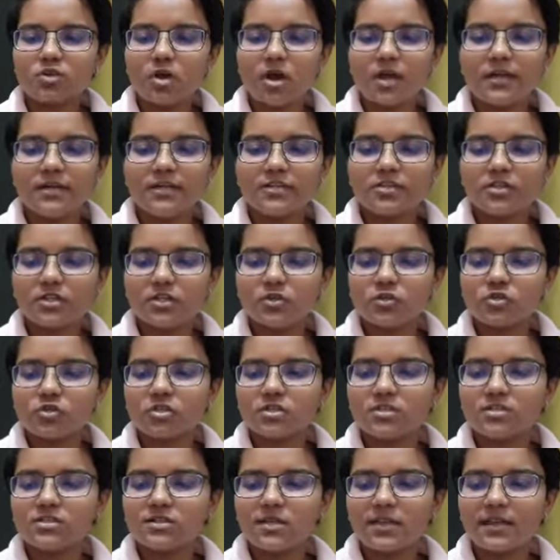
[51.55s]
Solid
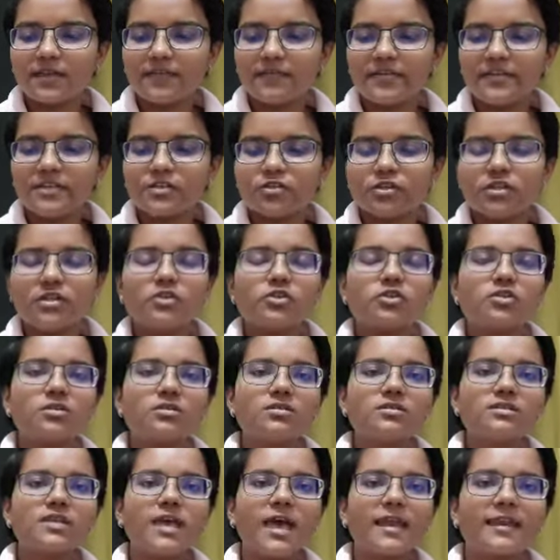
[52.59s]
solutions, liquid
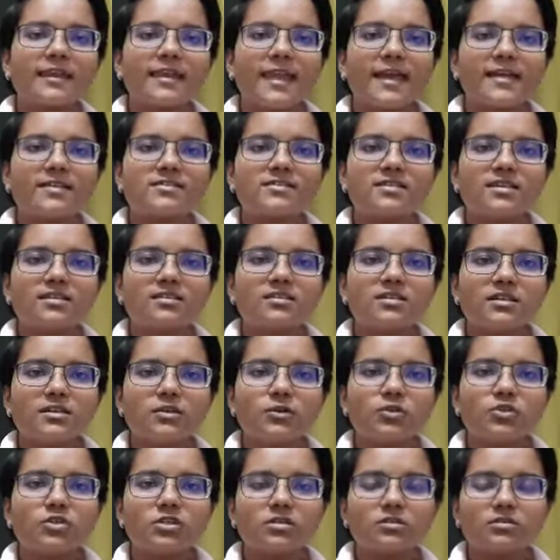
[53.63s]
solutions and gaseous
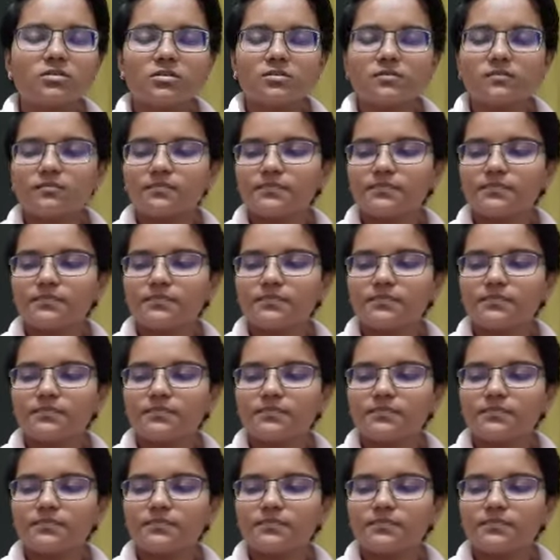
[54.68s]
solutions.